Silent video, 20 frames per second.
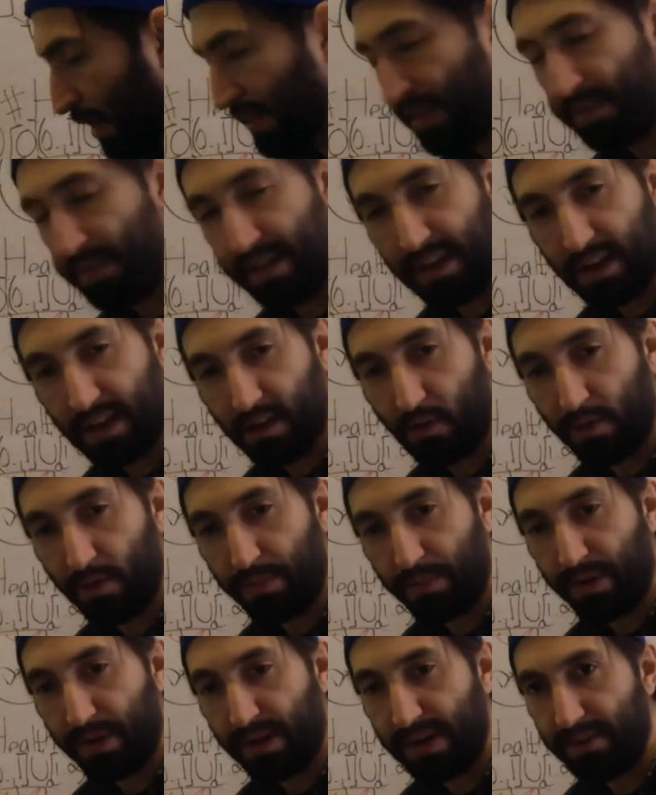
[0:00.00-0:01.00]
they
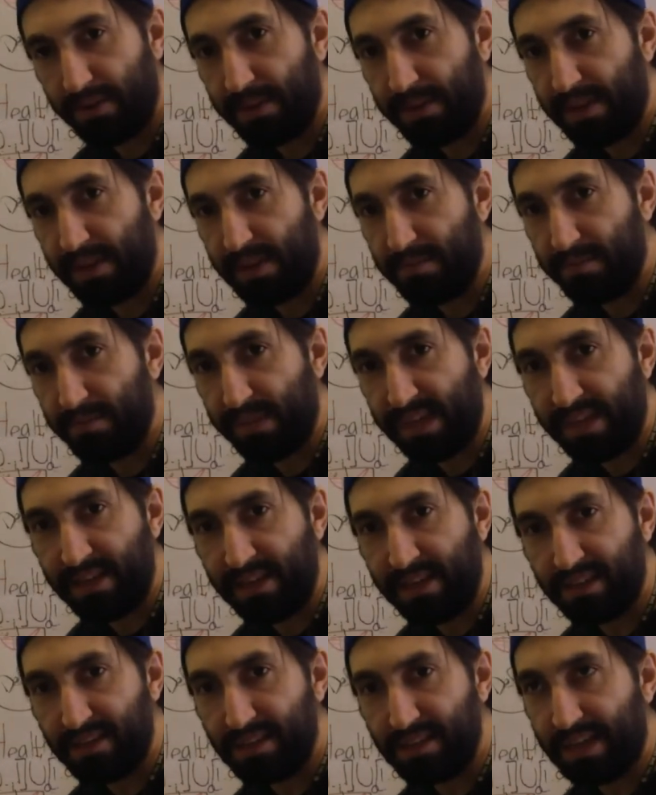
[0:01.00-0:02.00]
incorporated the
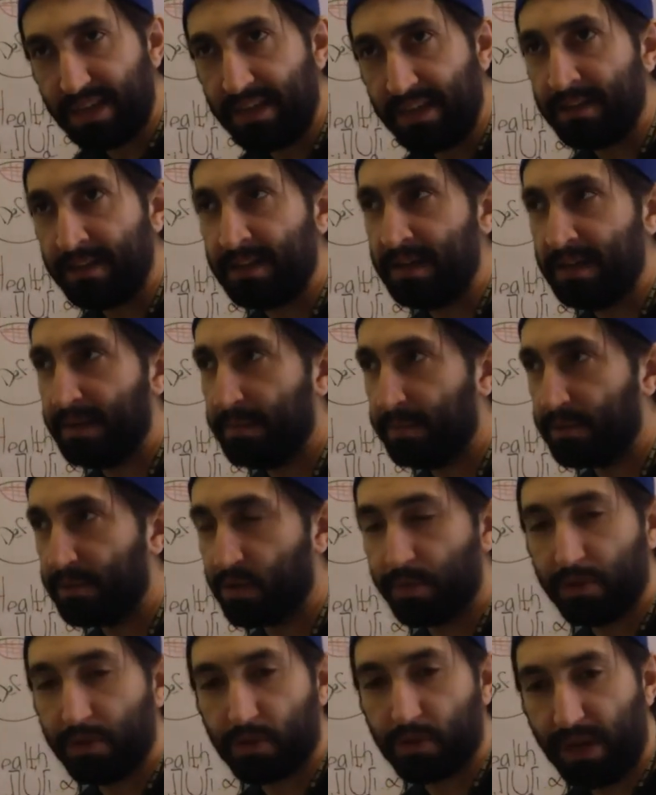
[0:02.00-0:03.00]
Mii's in
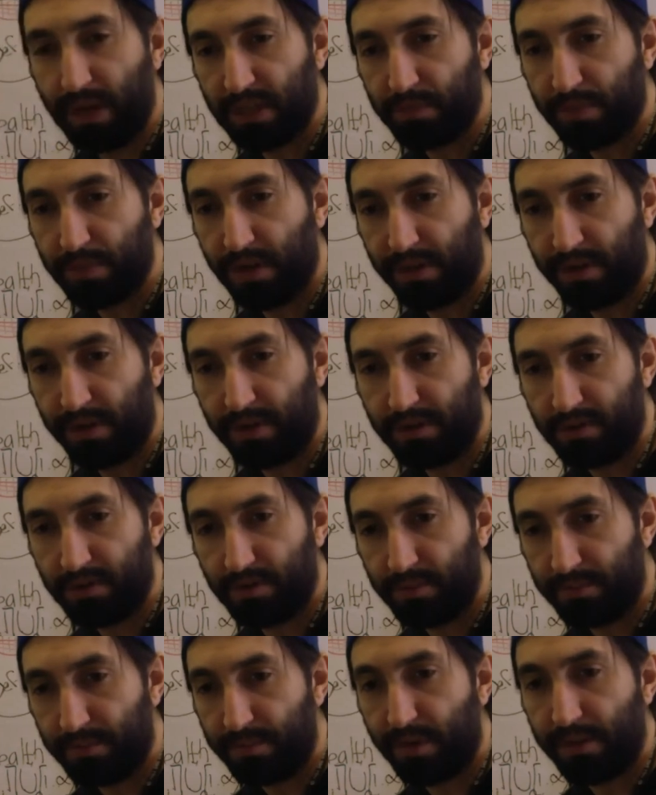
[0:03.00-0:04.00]
Super Smash
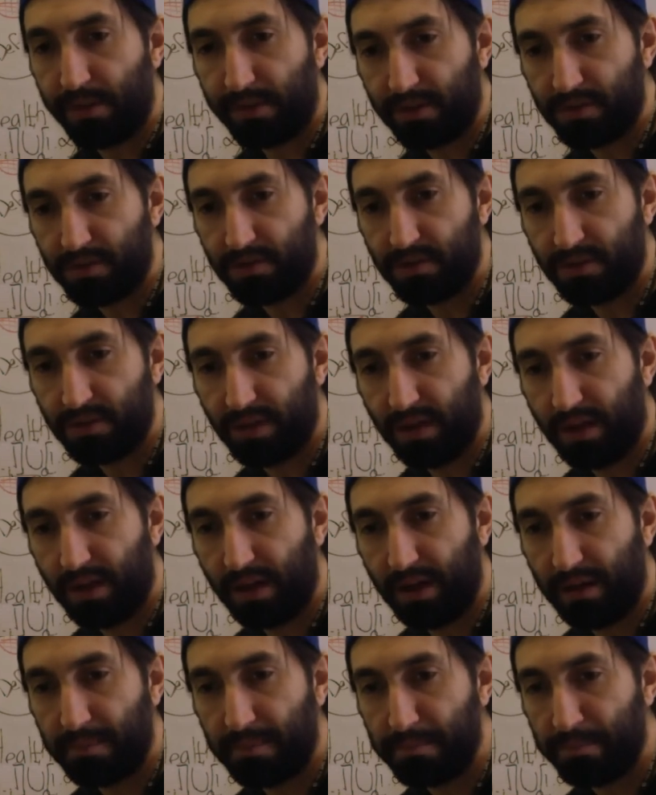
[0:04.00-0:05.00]
Brothers
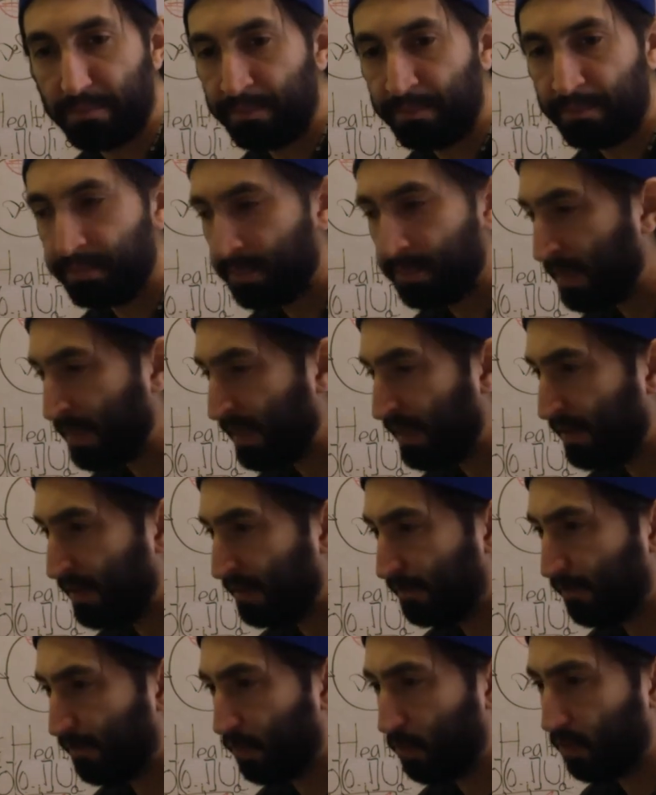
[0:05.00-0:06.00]

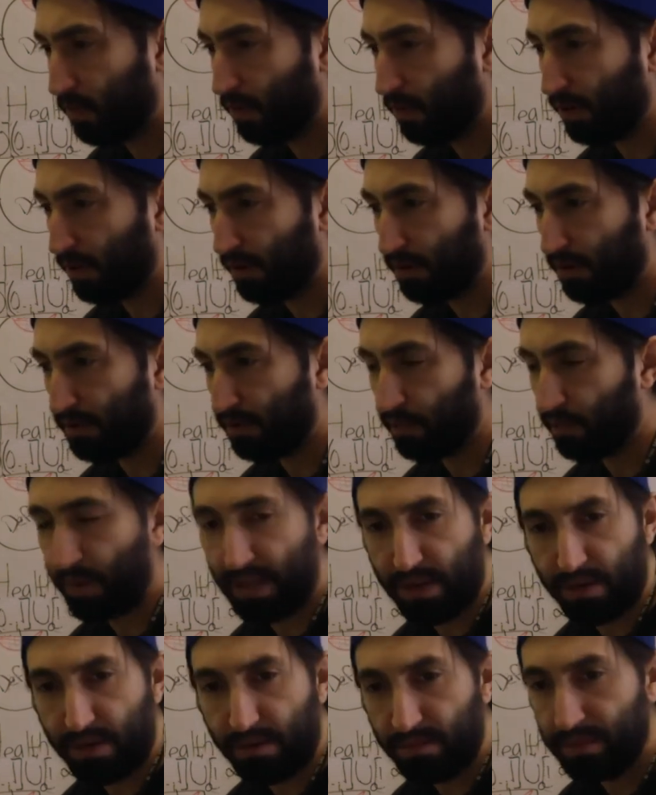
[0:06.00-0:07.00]
for the Wii
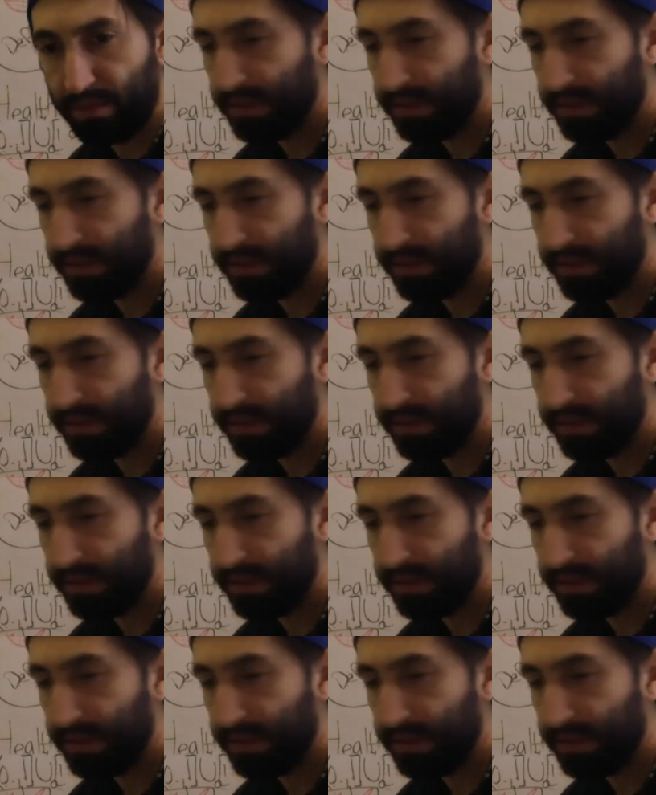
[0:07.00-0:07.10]
U.